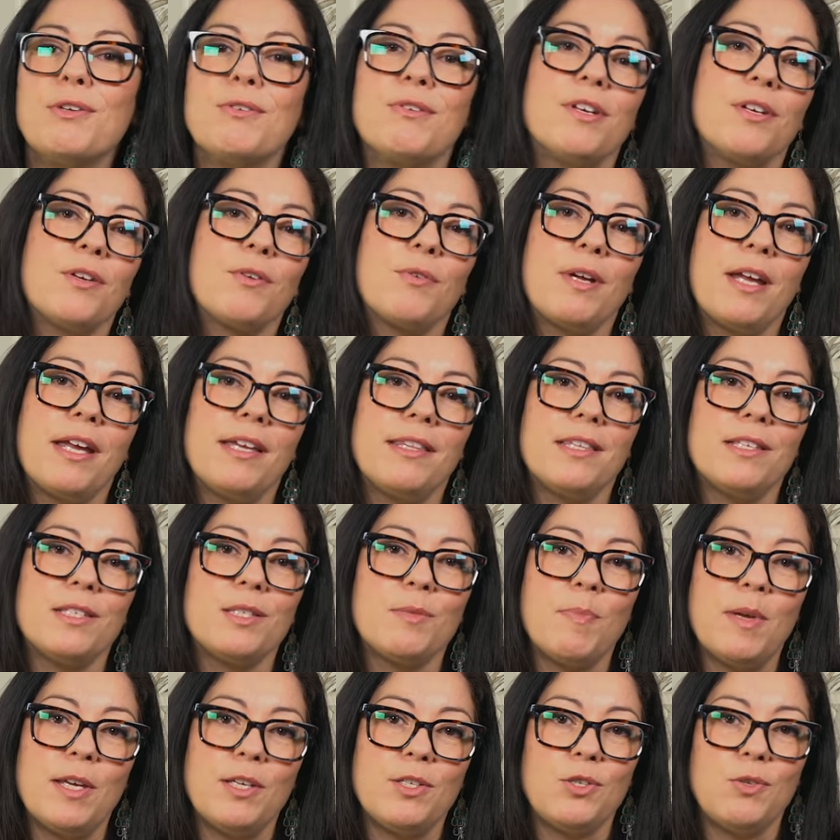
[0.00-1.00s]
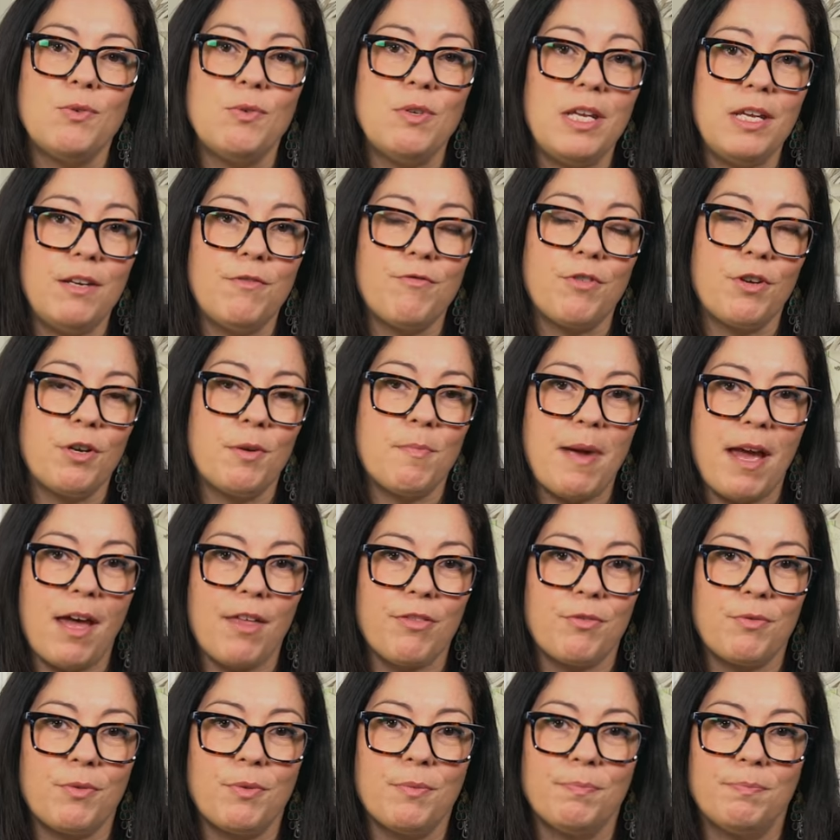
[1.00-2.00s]
you can create the space you need for your
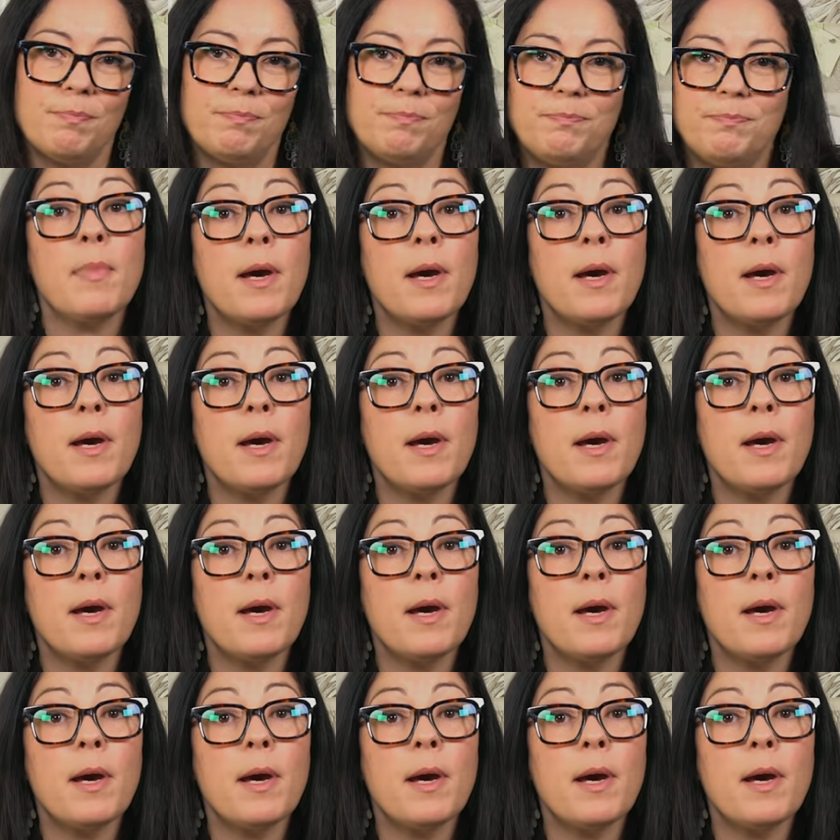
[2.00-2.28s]
bathroom.